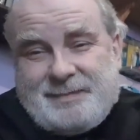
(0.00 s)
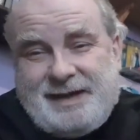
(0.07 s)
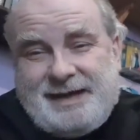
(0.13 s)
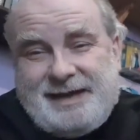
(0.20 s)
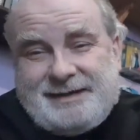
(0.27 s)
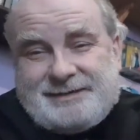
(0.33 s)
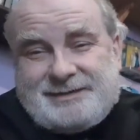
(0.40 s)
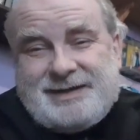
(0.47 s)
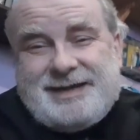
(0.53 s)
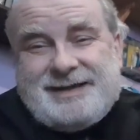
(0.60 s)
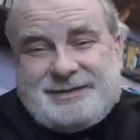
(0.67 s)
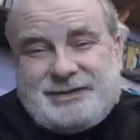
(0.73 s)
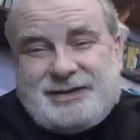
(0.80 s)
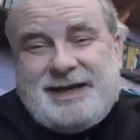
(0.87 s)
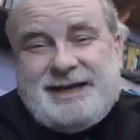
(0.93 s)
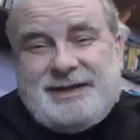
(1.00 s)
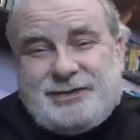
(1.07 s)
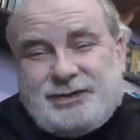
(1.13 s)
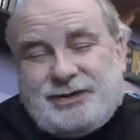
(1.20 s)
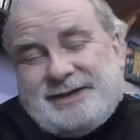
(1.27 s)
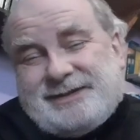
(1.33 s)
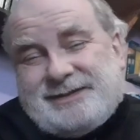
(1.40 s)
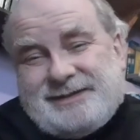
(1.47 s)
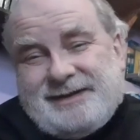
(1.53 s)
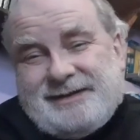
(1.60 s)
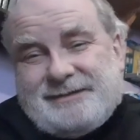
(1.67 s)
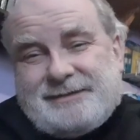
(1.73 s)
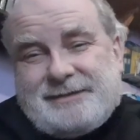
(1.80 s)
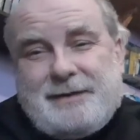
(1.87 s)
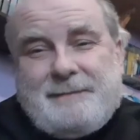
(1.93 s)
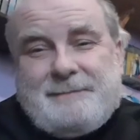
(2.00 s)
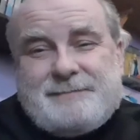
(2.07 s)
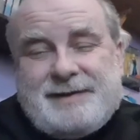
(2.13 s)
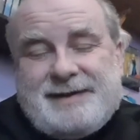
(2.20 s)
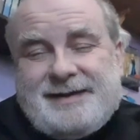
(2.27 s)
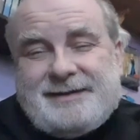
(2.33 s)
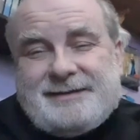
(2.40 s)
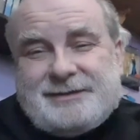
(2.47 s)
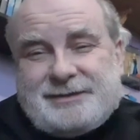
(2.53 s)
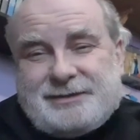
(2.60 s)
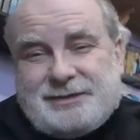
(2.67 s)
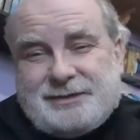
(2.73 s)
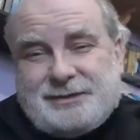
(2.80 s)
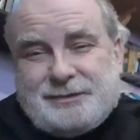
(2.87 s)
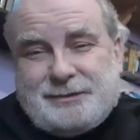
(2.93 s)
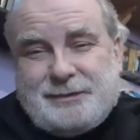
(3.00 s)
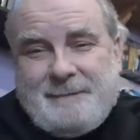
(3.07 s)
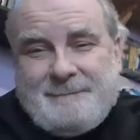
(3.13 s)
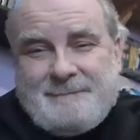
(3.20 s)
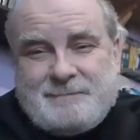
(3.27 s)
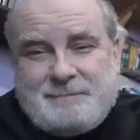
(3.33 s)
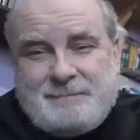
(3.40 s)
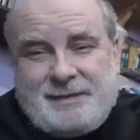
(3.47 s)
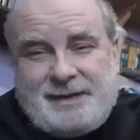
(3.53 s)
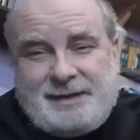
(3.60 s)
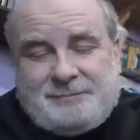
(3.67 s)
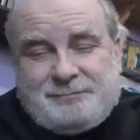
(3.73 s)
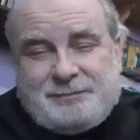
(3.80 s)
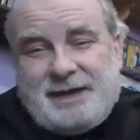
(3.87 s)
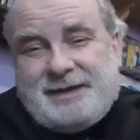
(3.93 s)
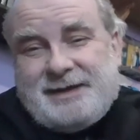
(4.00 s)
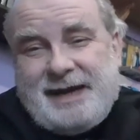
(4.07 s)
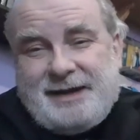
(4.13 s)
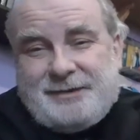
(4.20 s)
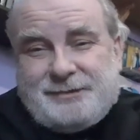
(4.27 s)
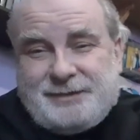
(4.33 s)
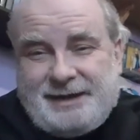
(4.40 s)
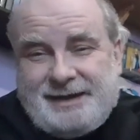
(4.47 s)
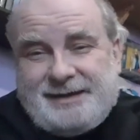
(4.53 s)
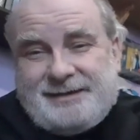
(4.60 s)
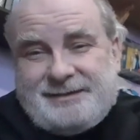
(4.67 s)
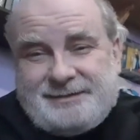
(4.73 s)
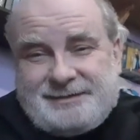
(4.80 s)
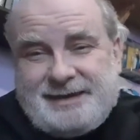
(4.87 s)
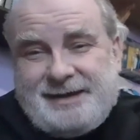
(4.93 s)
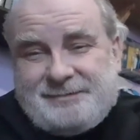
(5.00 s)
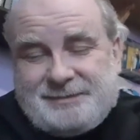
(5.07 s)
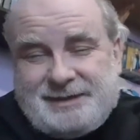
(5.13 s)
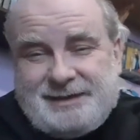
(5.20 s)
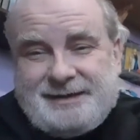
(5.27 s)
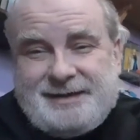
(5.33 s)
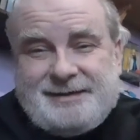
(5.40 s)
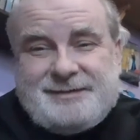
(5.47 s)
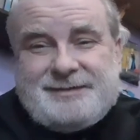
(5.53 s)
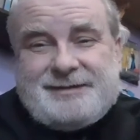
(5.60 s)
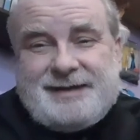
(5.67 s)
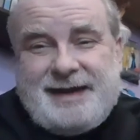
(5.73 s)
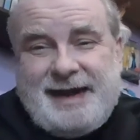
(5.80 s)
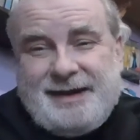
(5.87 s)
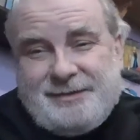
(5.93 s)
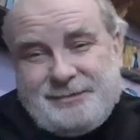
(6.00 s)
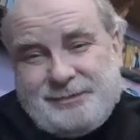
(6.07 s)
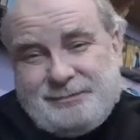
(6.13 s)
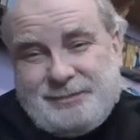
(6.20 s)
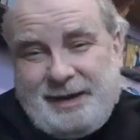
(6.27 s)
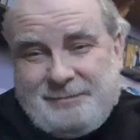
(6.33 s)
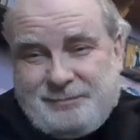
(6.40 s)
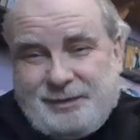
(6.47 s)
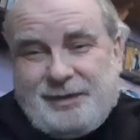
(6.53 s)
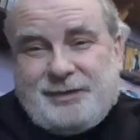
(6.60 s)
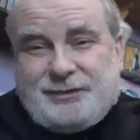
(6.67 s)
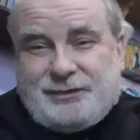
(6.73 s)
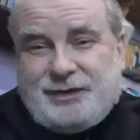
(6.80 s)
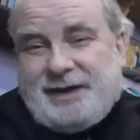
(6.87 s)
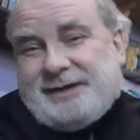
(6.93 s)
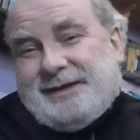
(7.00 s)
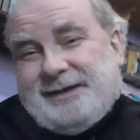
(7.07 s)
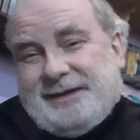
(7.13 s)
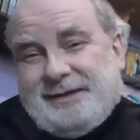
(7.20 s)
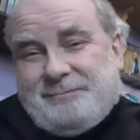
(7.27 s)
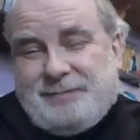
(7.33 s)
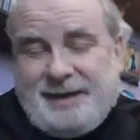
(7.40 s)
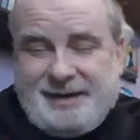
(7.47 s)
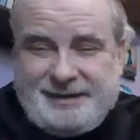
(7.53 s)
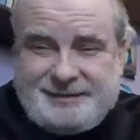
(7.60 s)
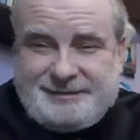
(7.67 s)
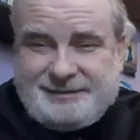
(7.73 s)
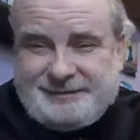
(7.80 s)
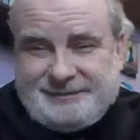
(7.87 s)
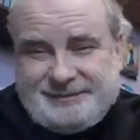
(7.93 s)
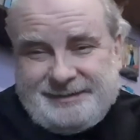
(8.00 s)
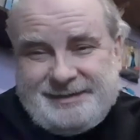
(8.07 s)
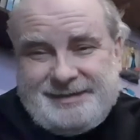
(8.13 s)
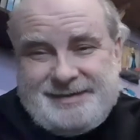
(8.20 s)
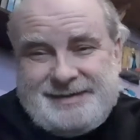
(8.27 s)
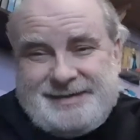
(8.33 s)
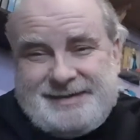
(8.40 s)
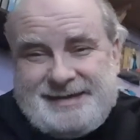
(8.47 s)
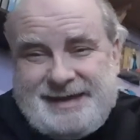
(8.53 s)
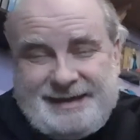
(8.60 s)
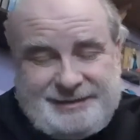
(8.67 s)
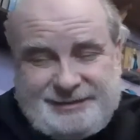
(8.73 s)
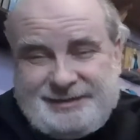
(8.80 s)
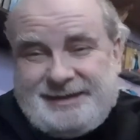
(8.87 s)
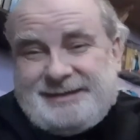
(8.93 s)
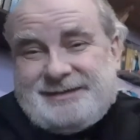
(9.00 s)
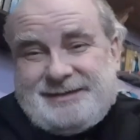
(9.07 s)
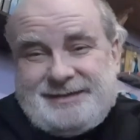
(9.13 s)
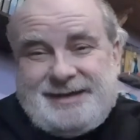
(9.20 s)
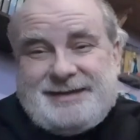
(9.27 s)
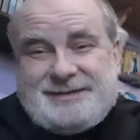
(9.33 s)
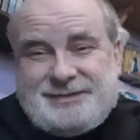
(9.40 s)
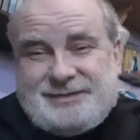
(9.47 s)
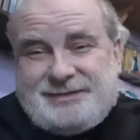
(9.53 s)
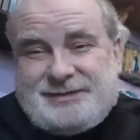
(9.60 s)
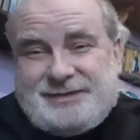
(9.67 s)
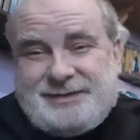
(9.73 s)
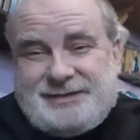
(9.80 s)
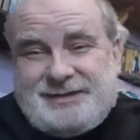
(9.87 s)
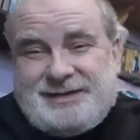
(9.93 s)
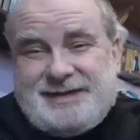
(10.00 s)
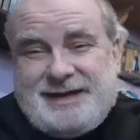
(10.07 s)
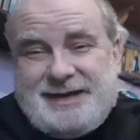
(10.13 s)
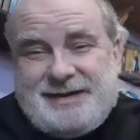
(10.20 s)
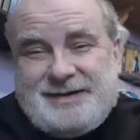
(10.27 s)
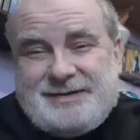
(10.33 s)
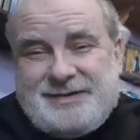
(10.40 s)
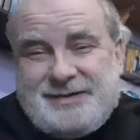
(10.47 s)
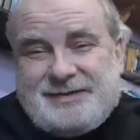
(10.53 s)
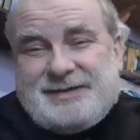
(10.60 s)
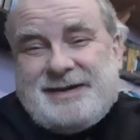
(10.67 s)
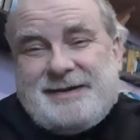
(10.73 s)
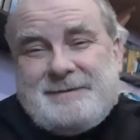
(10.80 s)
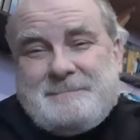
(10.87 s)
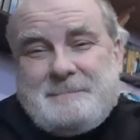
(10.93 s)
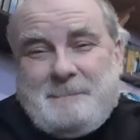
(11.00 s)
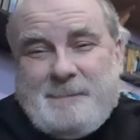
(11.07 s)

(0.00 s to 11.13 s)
it's interesting to compare the two and how they are adapted and how they brought Dracula back, and it's just another